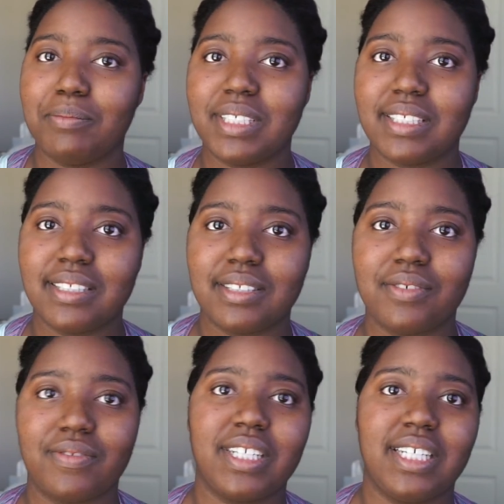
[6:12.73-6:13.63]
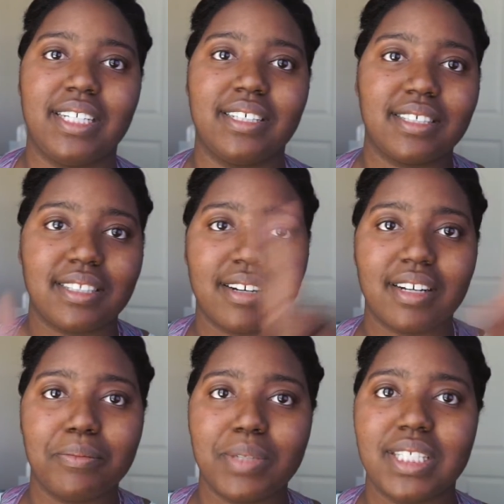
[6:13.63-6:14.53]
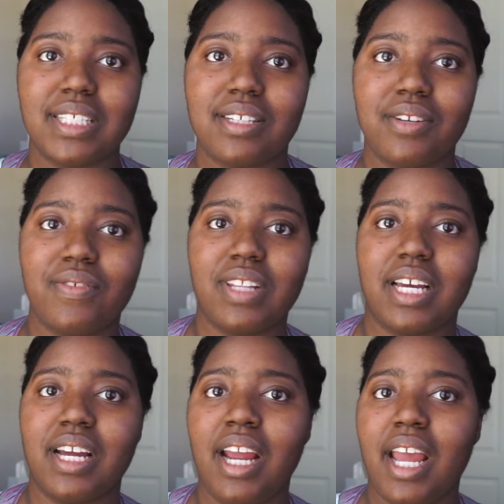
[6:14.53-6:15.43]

business over here, starting a business over there,